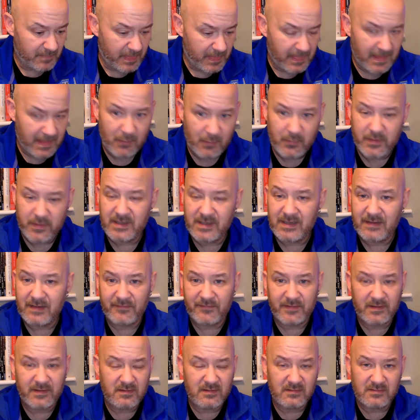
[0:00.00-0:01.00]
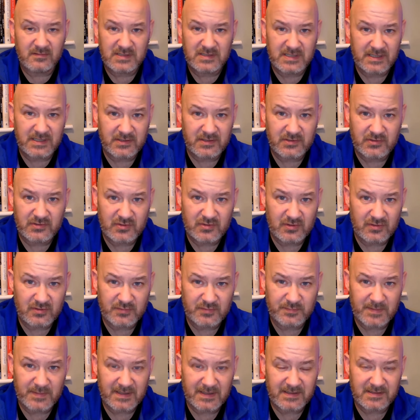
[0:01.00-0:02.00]
I would have never considered
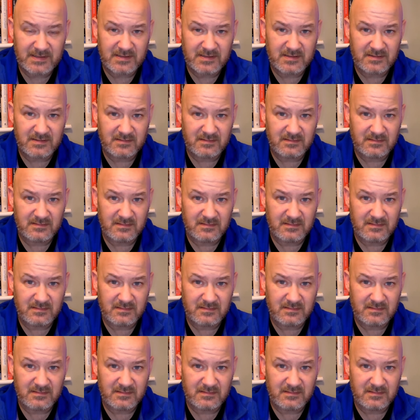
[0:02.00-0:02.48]
George Byers